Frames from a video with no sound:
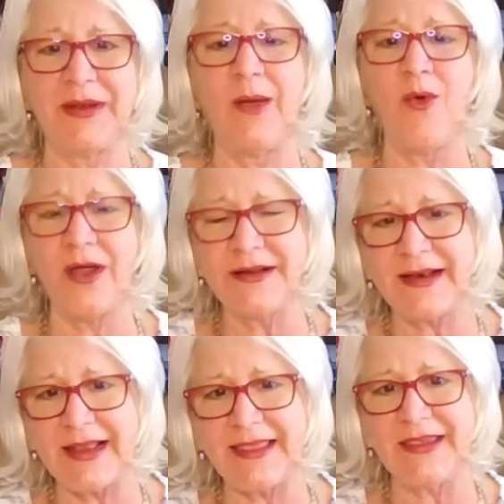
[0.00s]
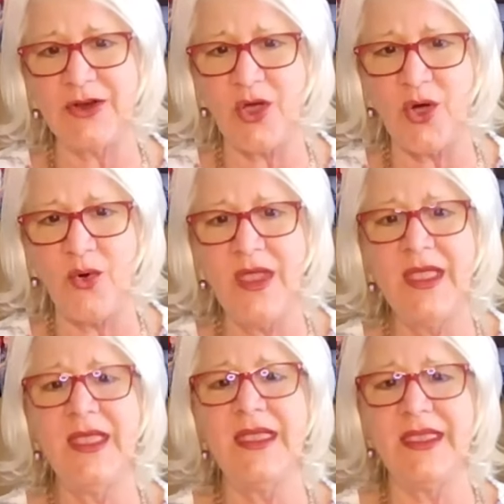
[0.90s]
But I wanted to let you know,
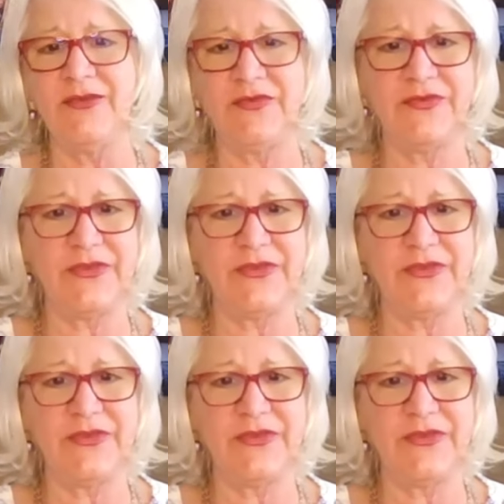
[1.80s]
if